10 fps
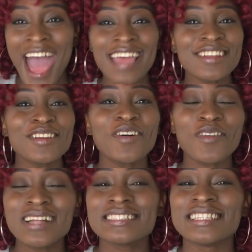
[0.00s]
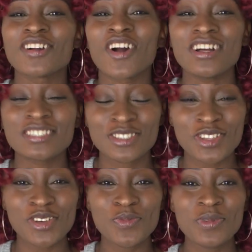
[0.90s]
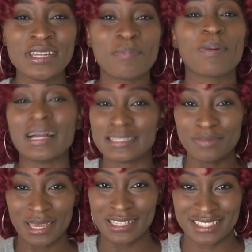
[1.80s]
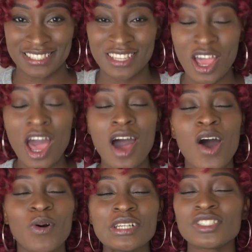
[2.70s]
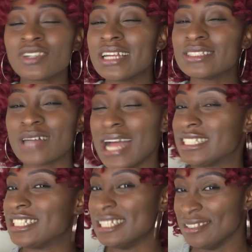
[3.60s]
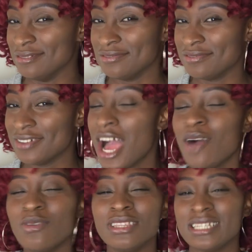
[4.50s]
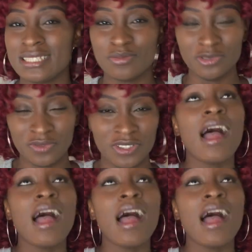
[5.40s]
I don't know what the costume department was trying to achieve with this movie.